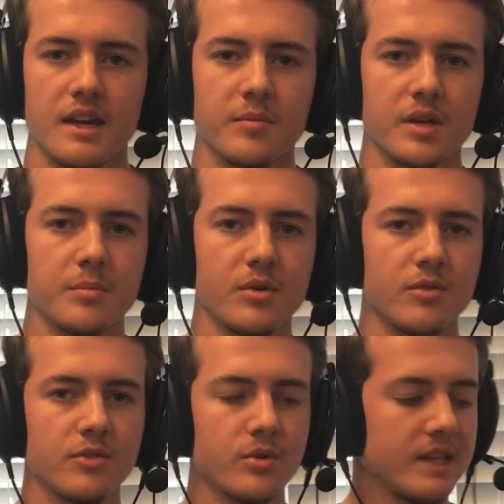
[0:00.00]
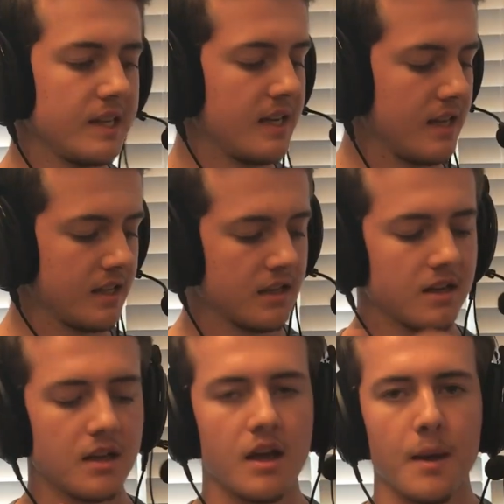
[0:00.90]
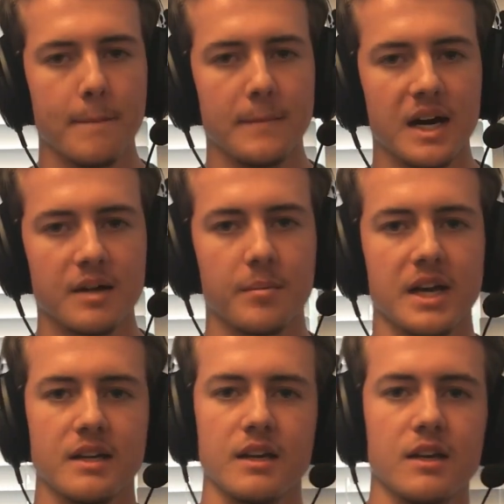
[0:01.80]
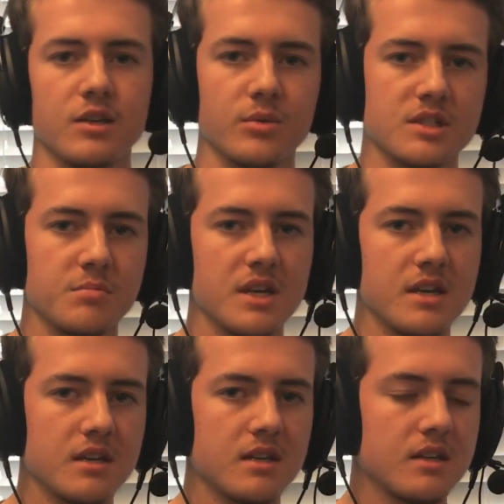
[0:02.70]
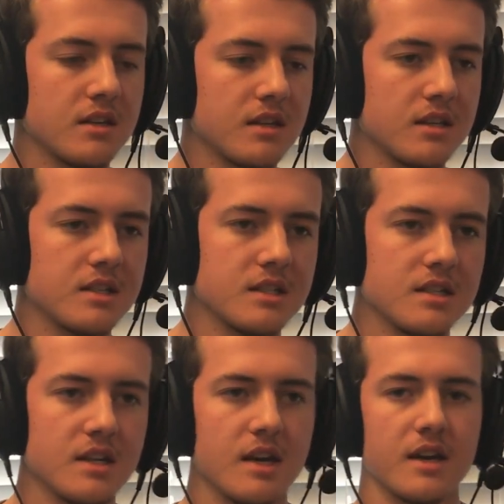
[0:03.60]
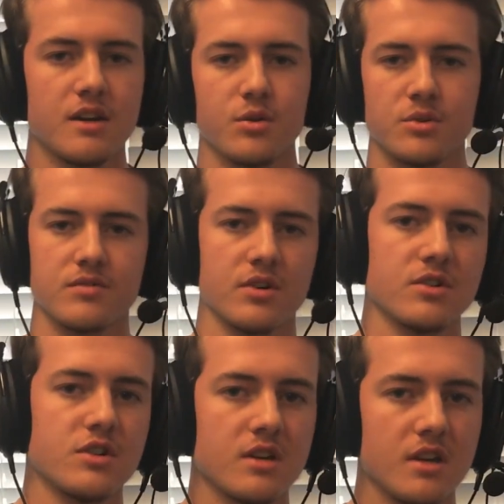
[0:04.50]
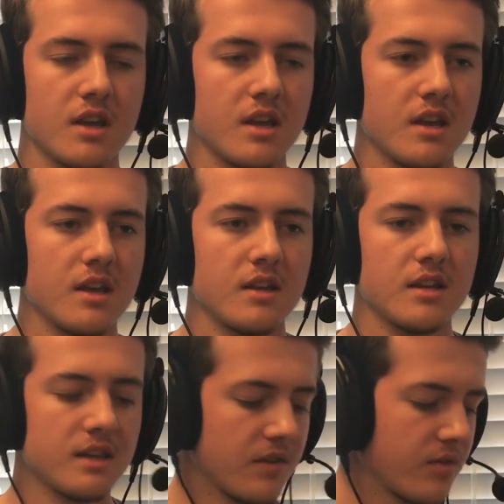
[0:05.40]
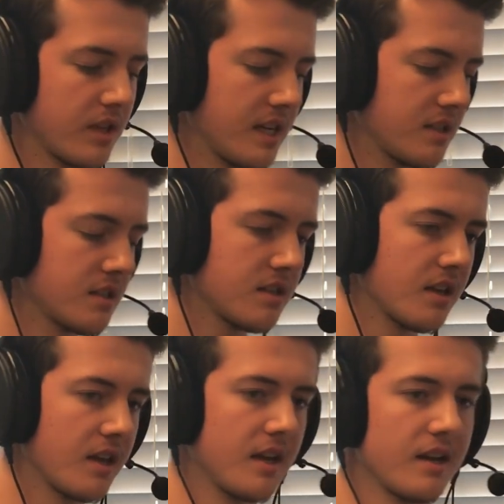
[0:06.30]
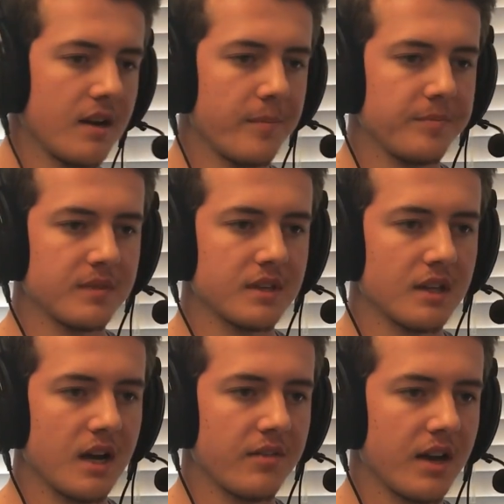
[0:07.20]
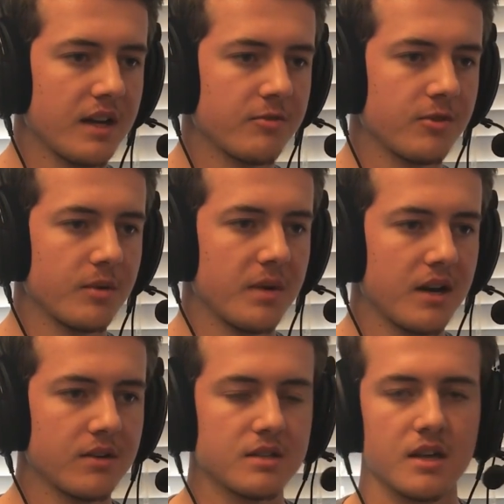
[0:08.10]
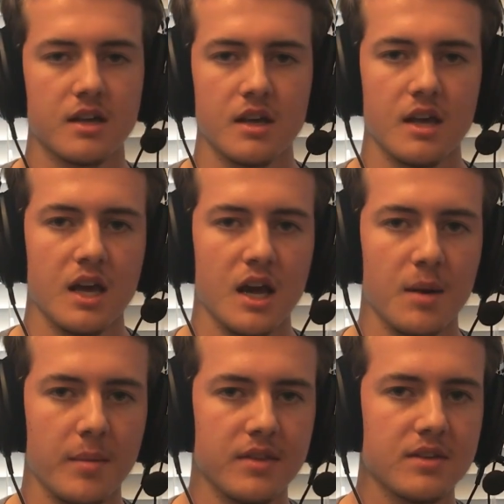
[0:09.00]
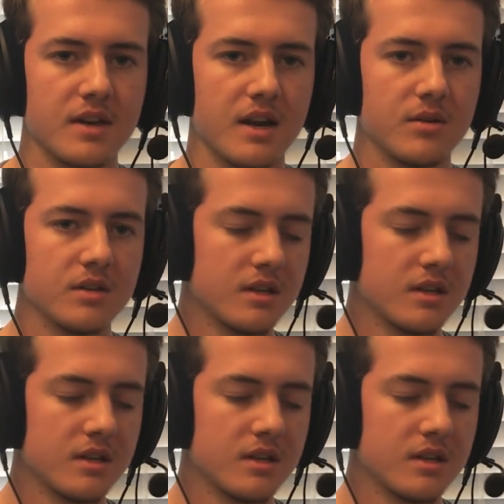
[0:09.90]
I'm going to be reviewing the ModMic USB. This is the newest version that they've released, and I've had it for about a month now.